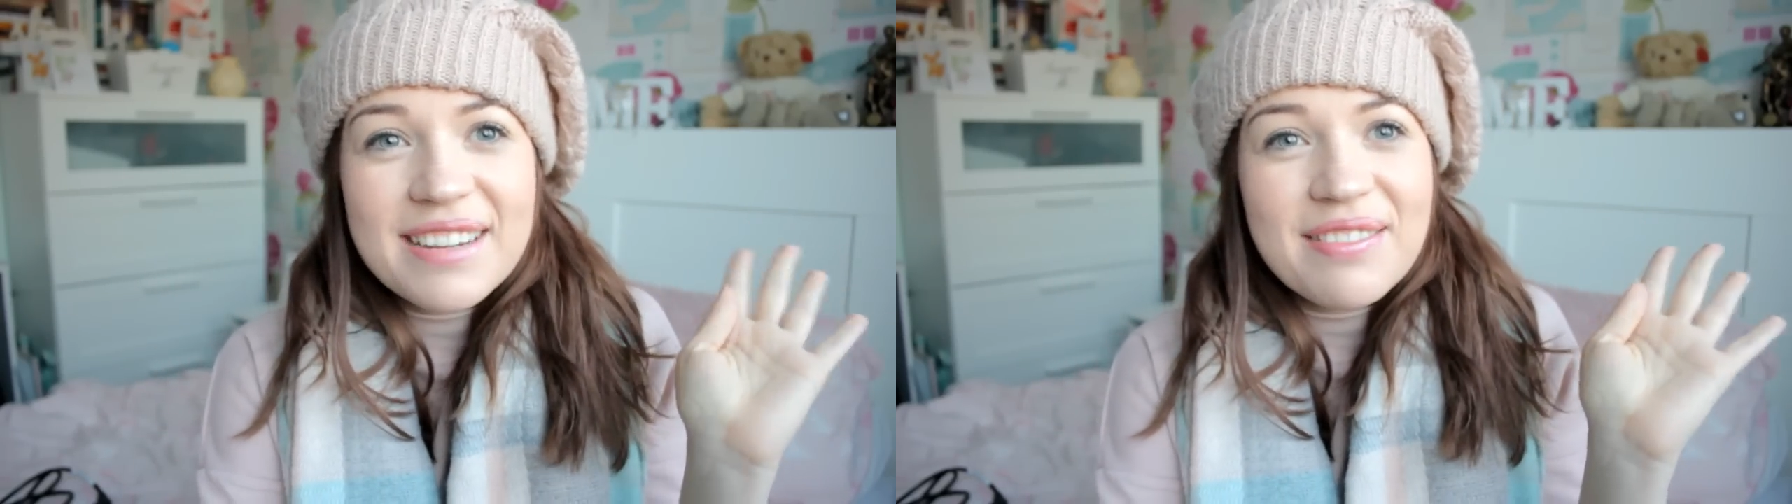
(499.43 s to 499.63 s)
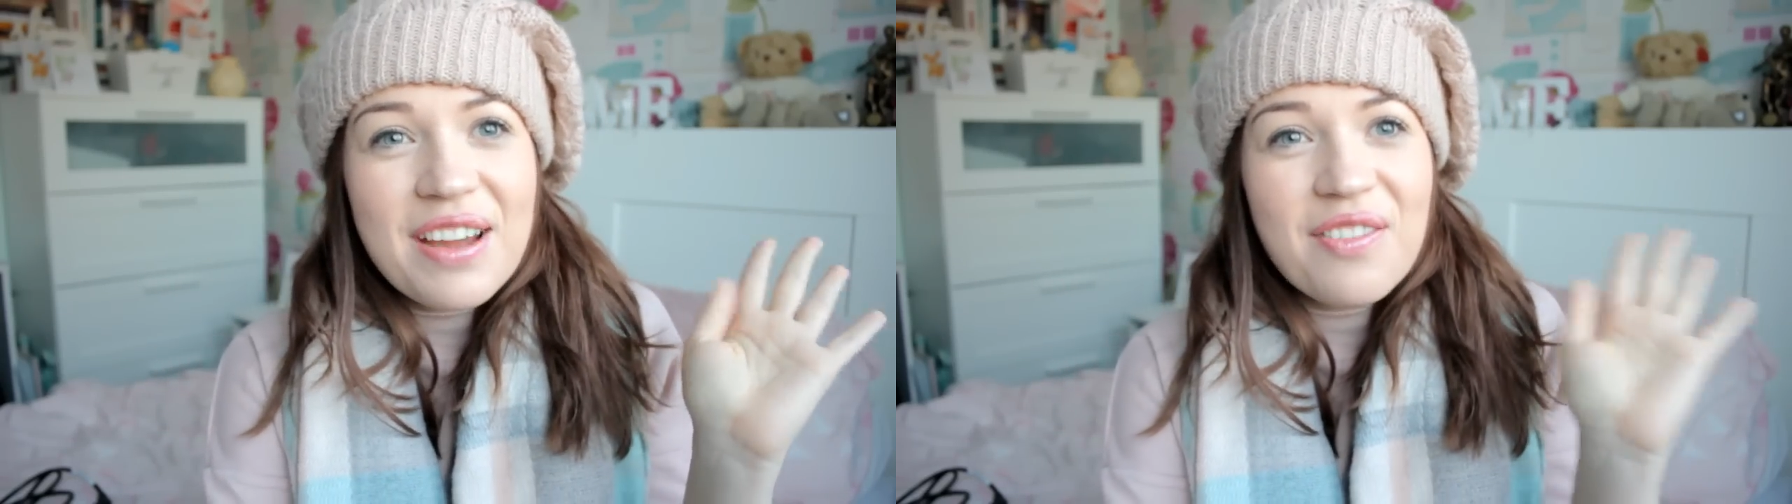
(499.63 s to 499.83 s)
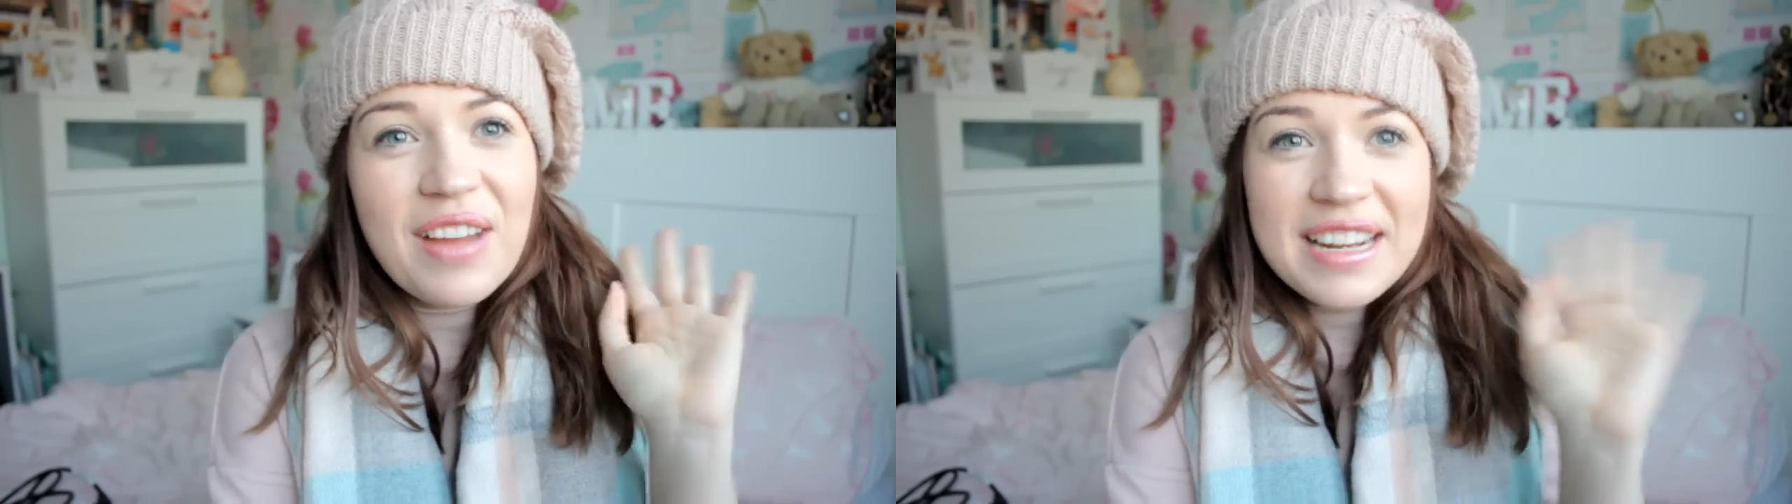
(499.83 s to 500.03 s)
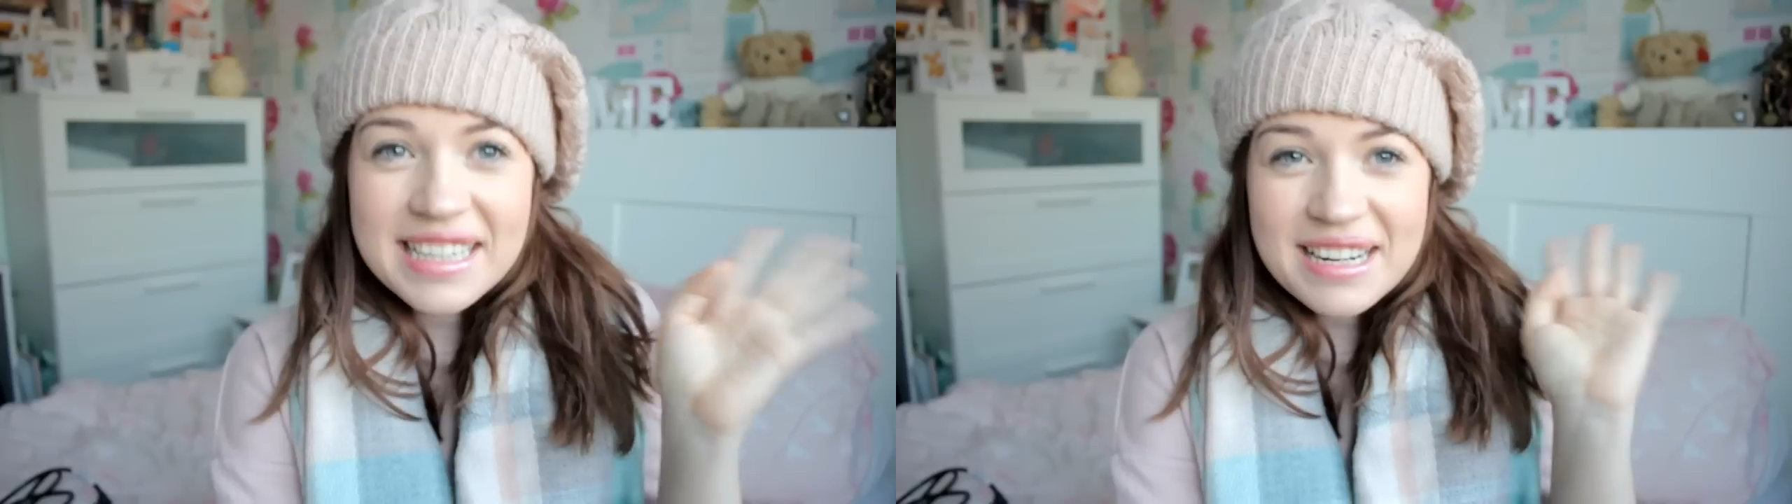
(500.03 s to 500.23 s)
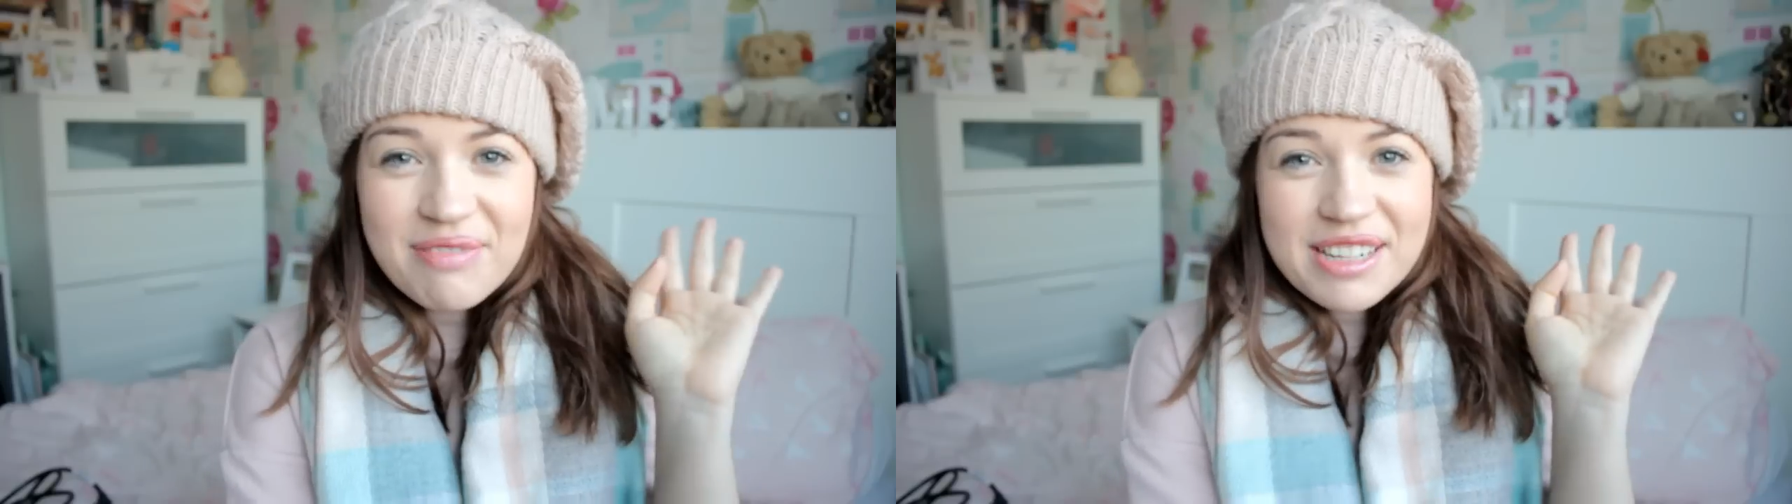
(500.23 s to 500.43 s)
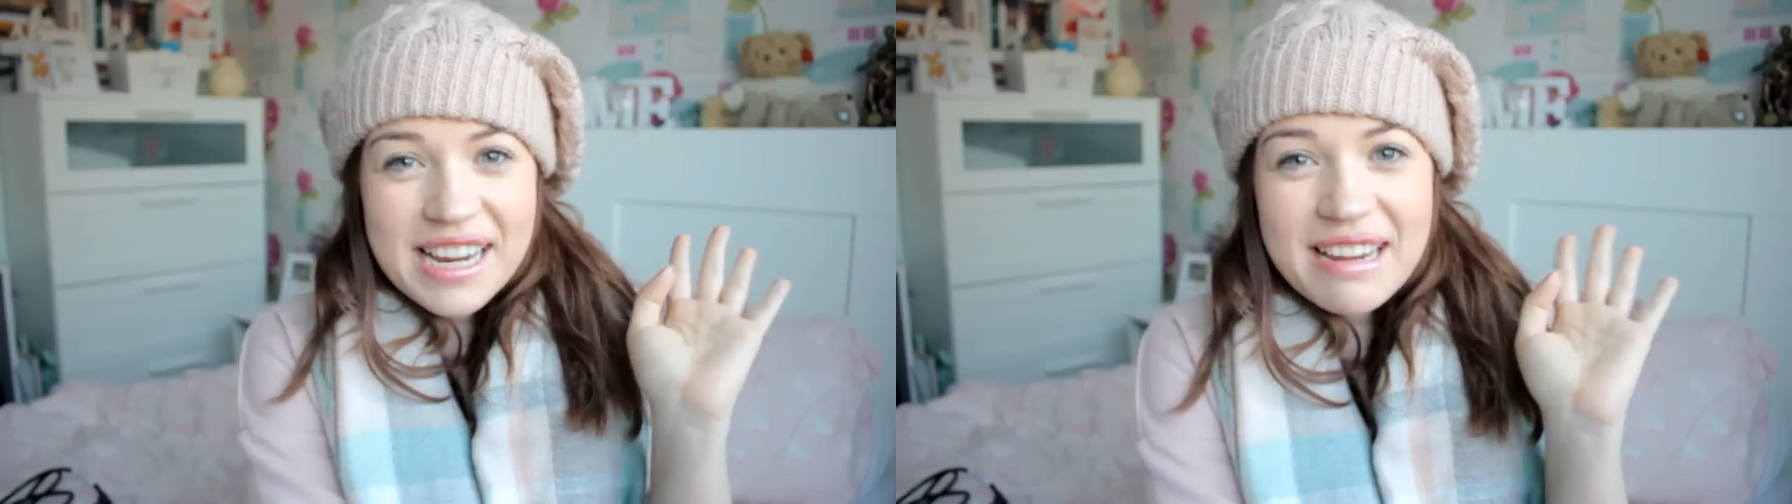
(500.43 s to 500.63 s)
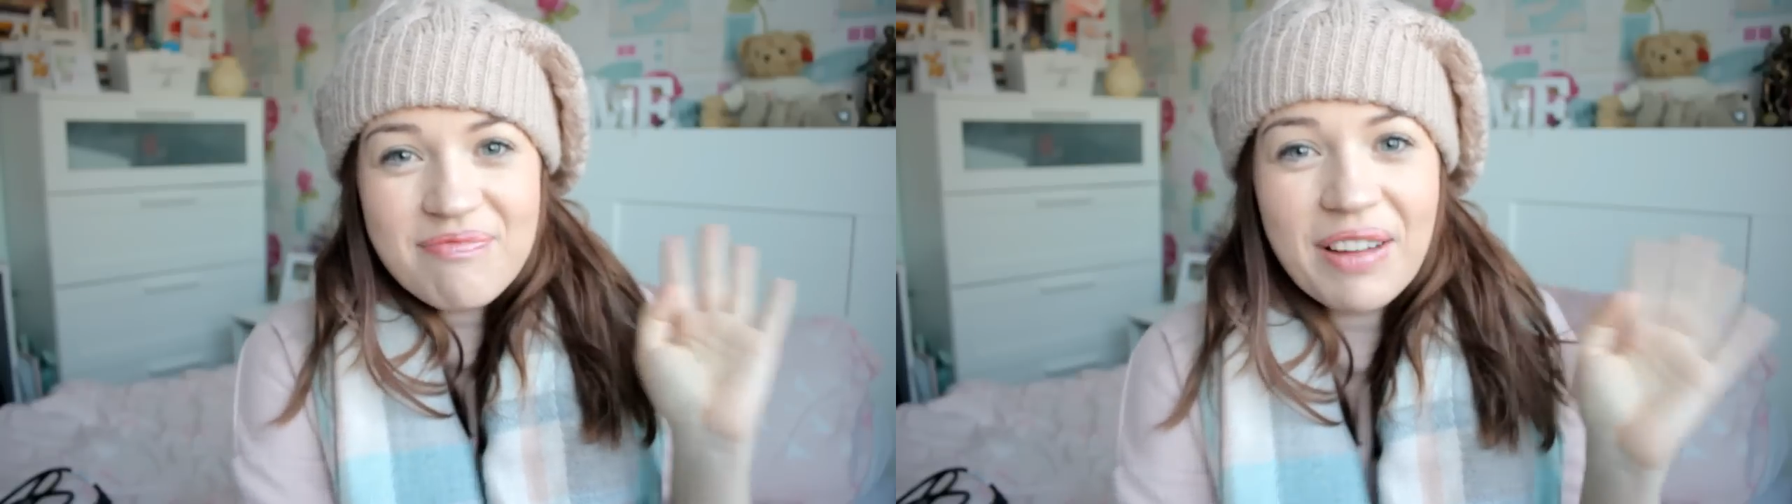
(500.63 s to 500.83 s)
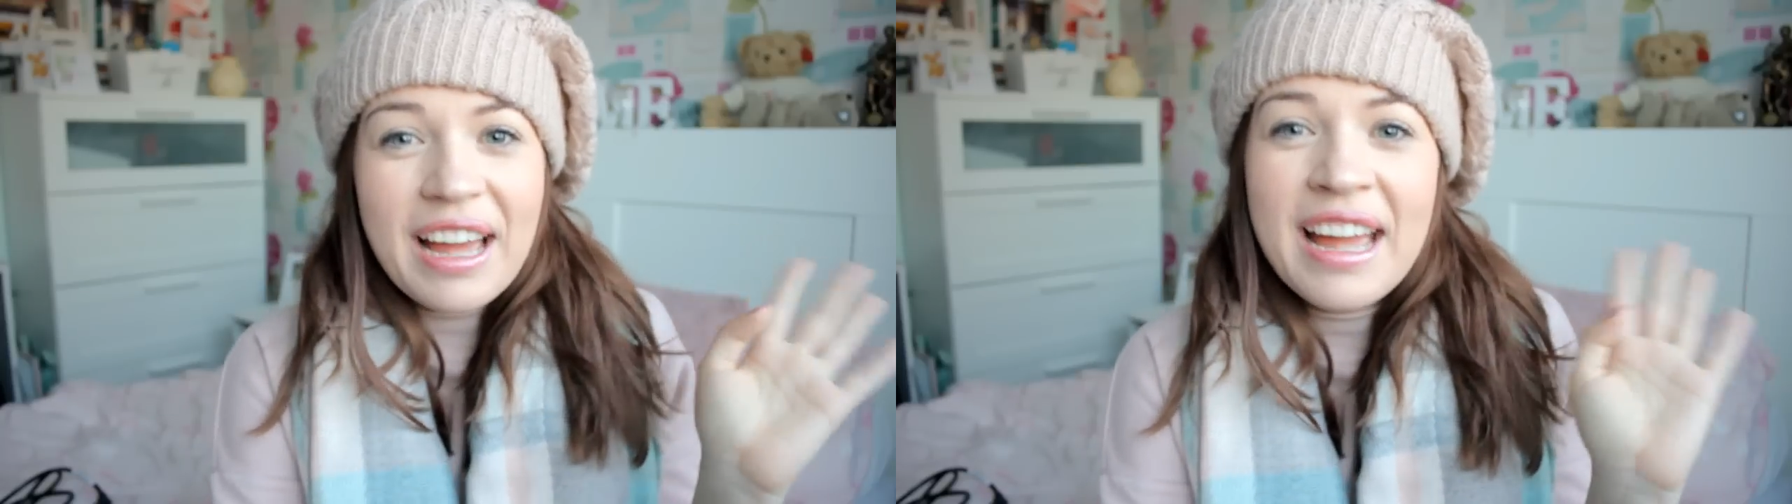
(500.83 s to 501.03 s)
don't want to offend anybody,
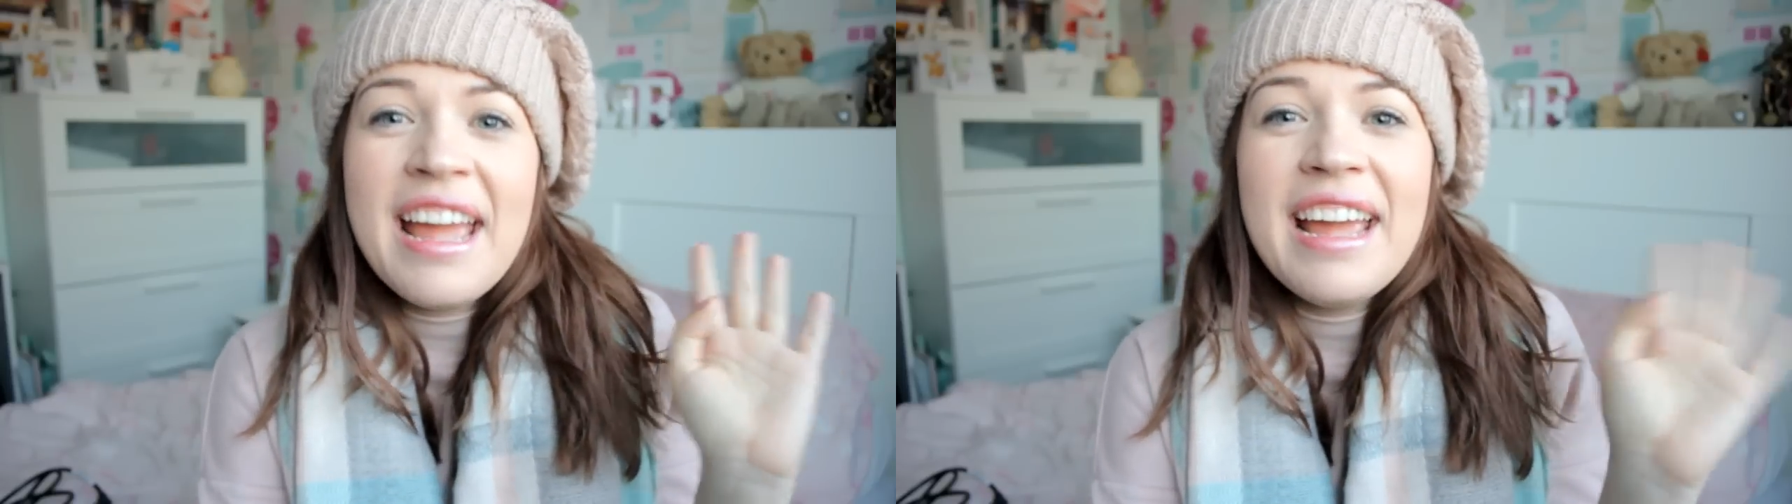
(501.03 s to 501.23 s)
but